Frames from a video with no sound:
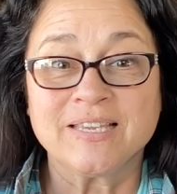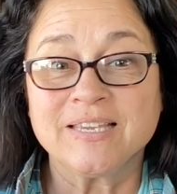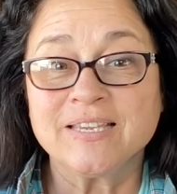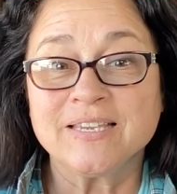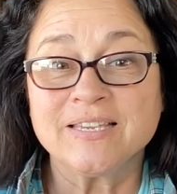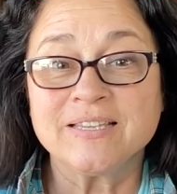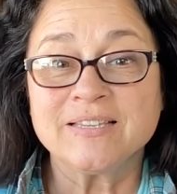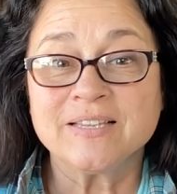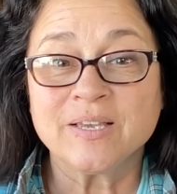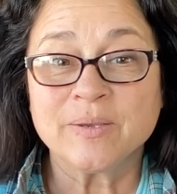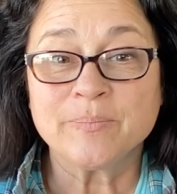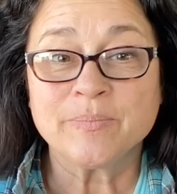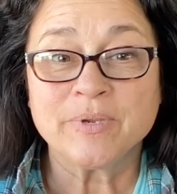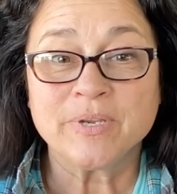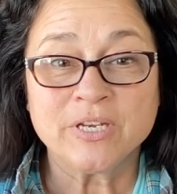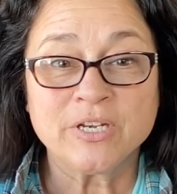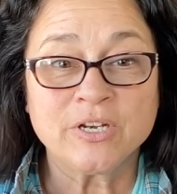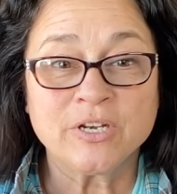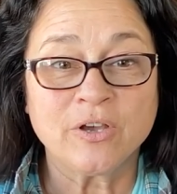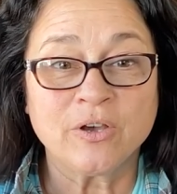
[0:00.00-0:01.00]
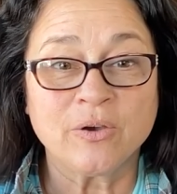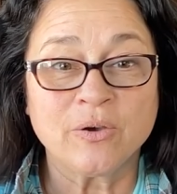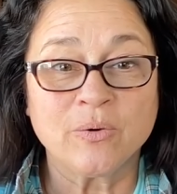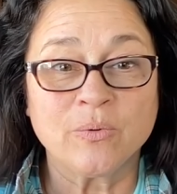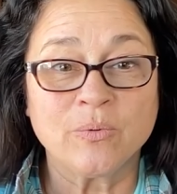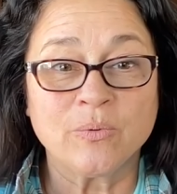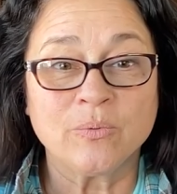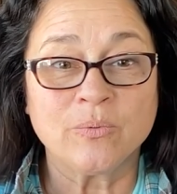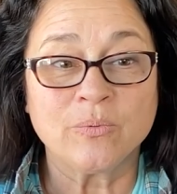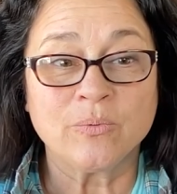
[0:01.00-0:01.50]
He let me
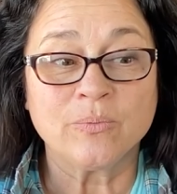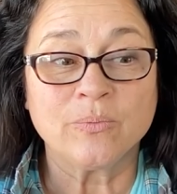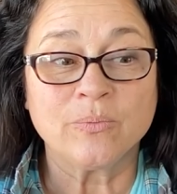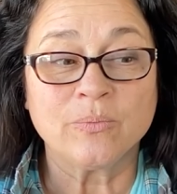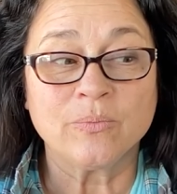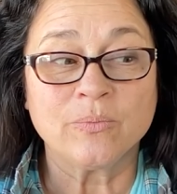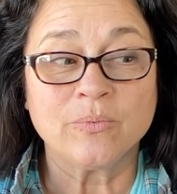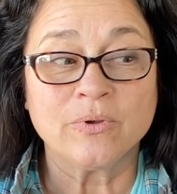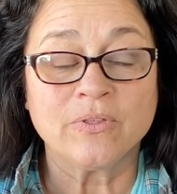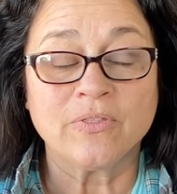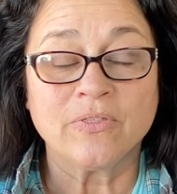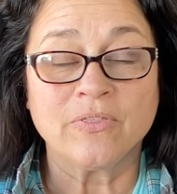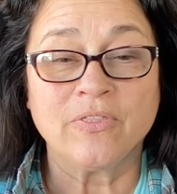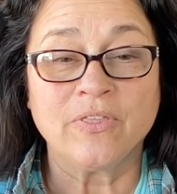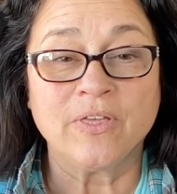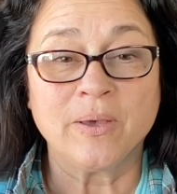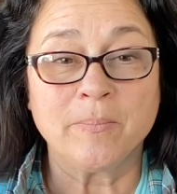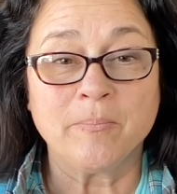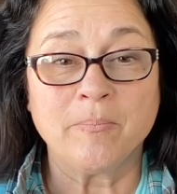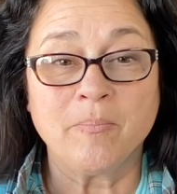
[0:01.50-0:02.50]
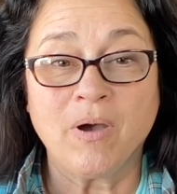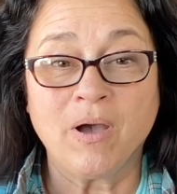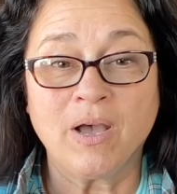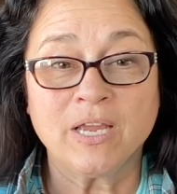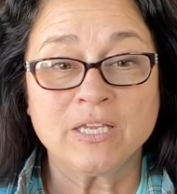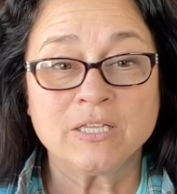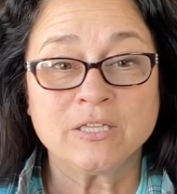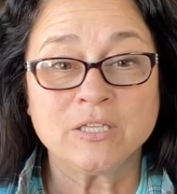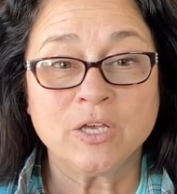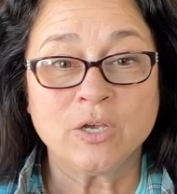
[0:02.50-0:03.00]
know that
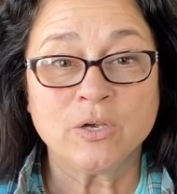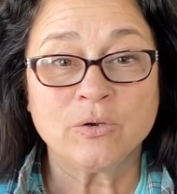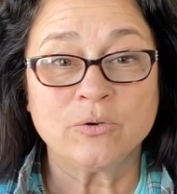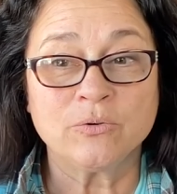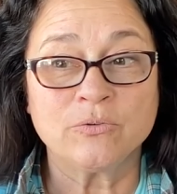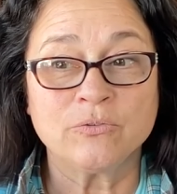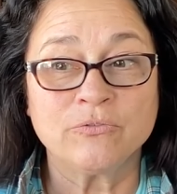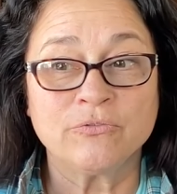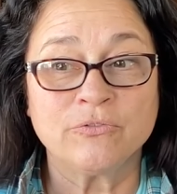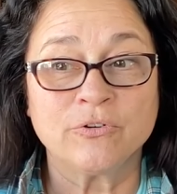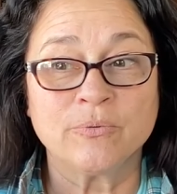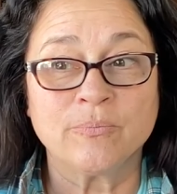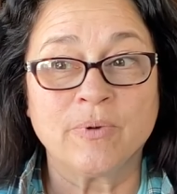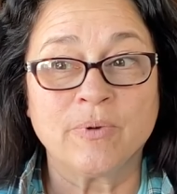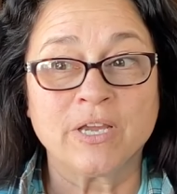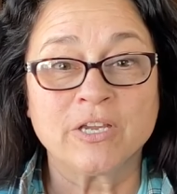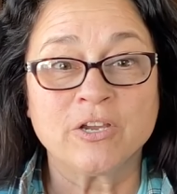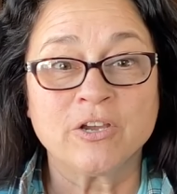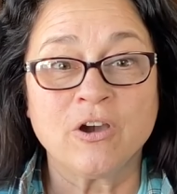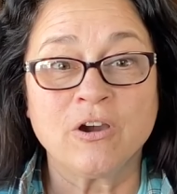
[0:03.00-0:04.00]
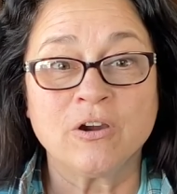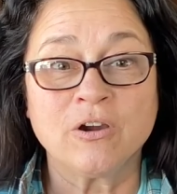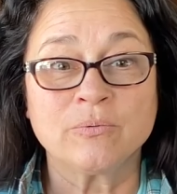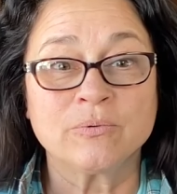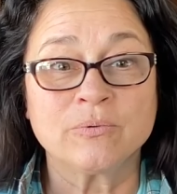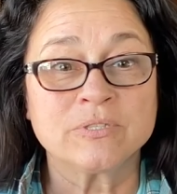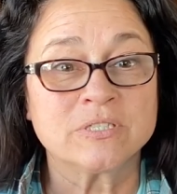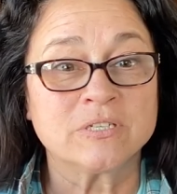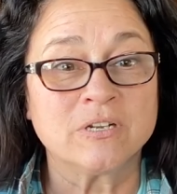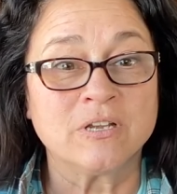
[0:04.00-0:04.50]
my loan for my car
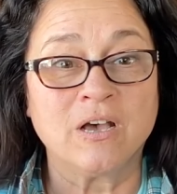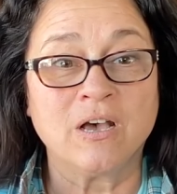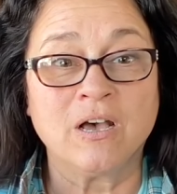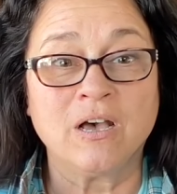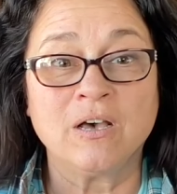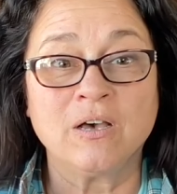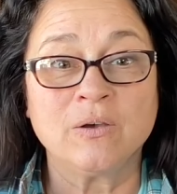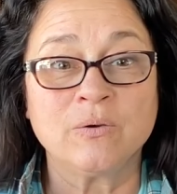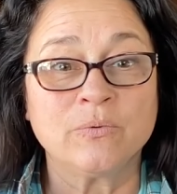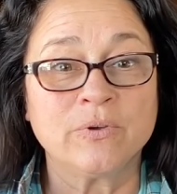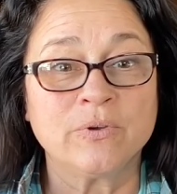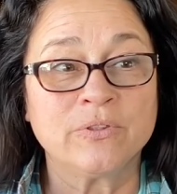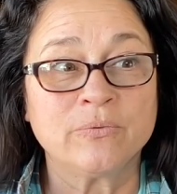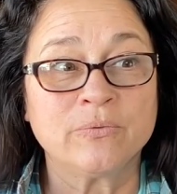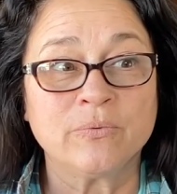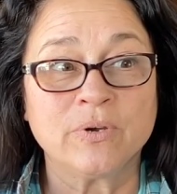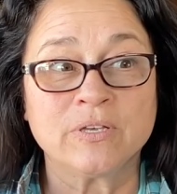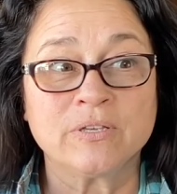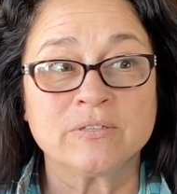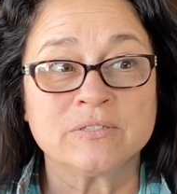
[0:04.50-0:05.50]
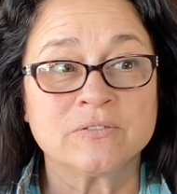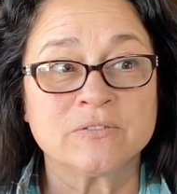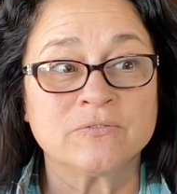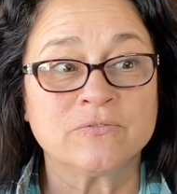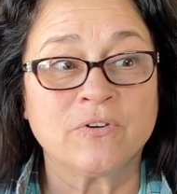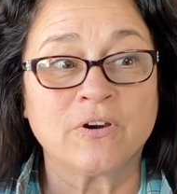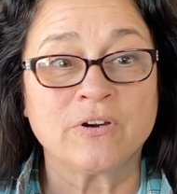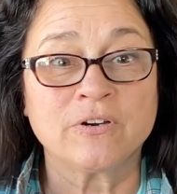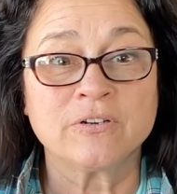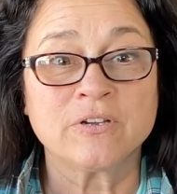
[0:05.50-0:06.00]
was not with Wells
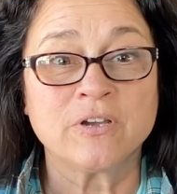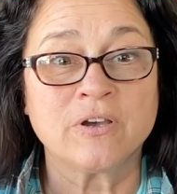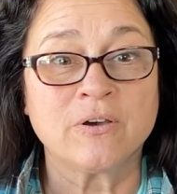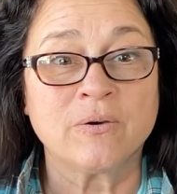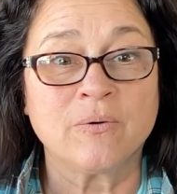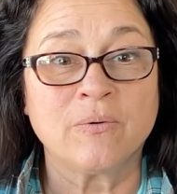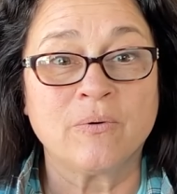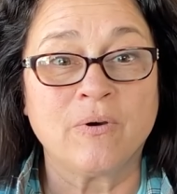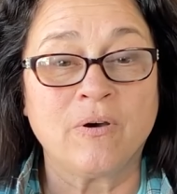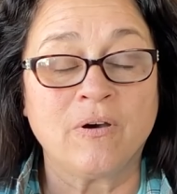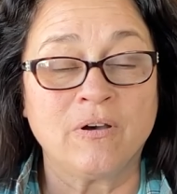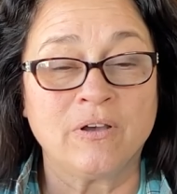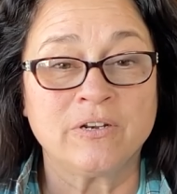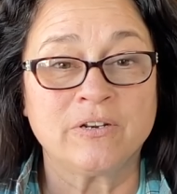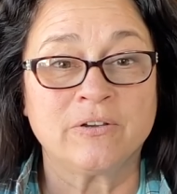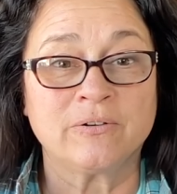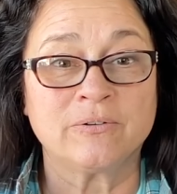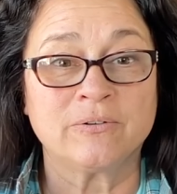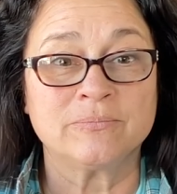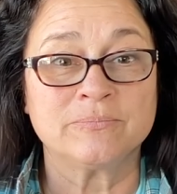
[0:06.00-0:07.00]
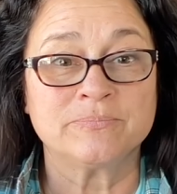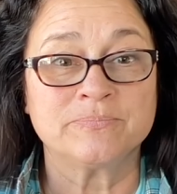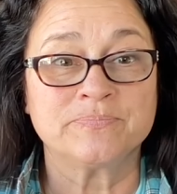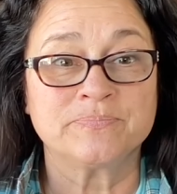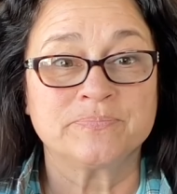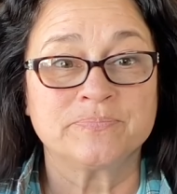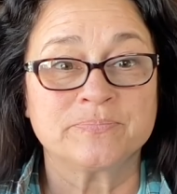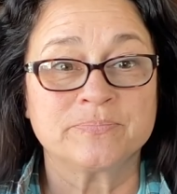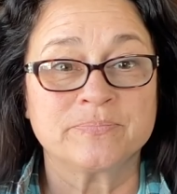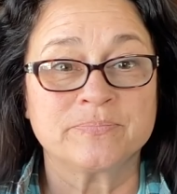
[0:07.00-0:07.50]
Fargo Auto.
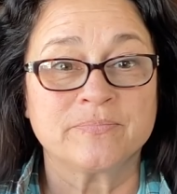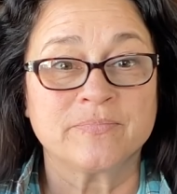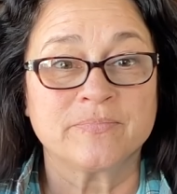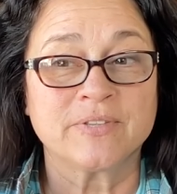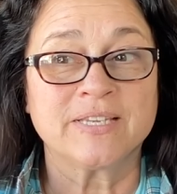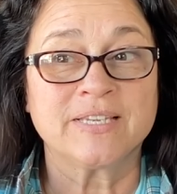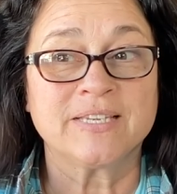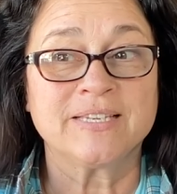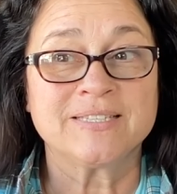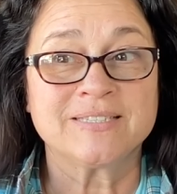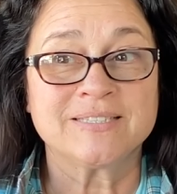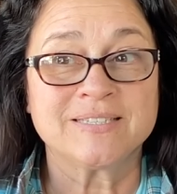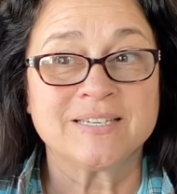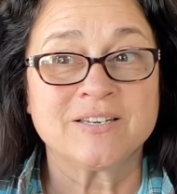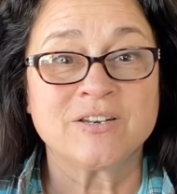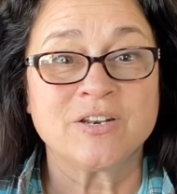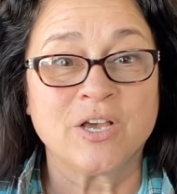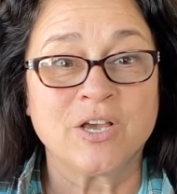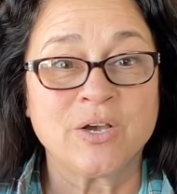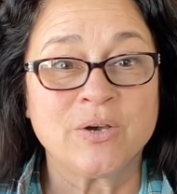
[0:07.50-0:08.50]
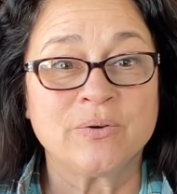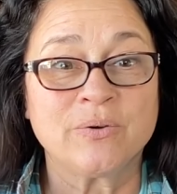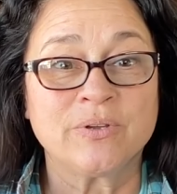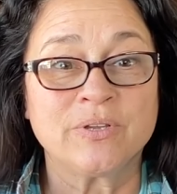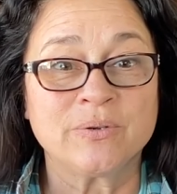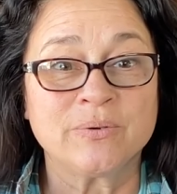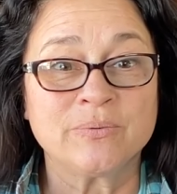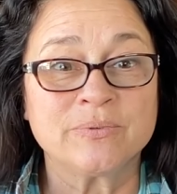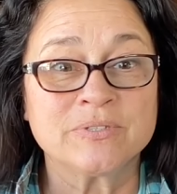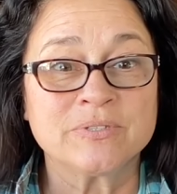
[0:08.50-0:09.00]
He said, no,
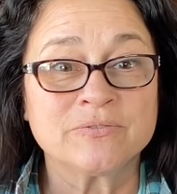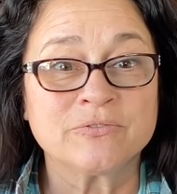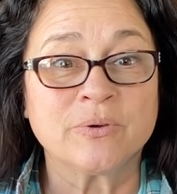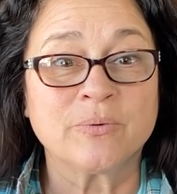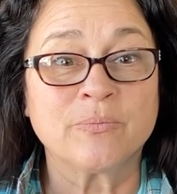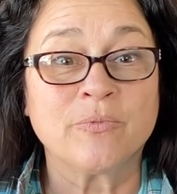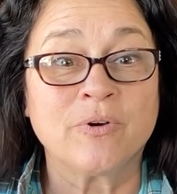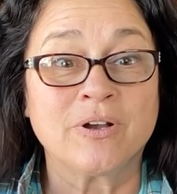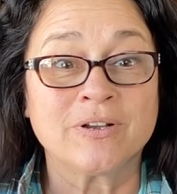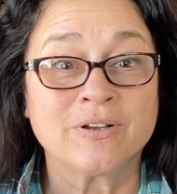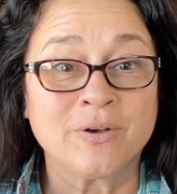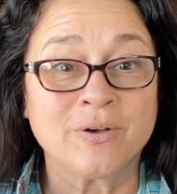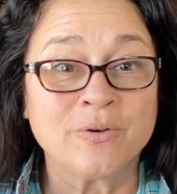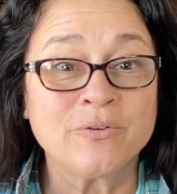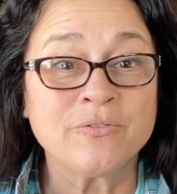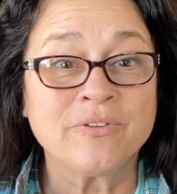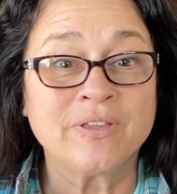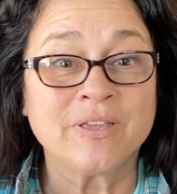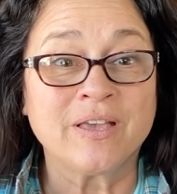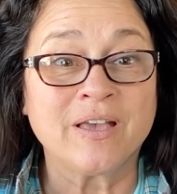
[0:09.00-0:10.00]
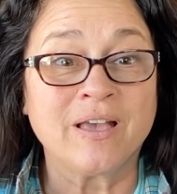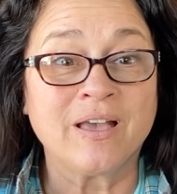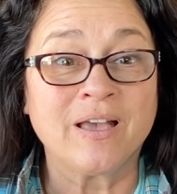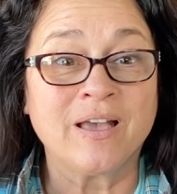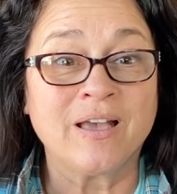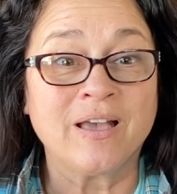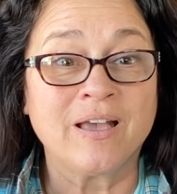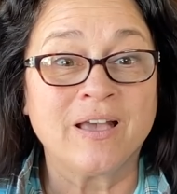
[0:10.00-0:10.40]
it was from Wachovia.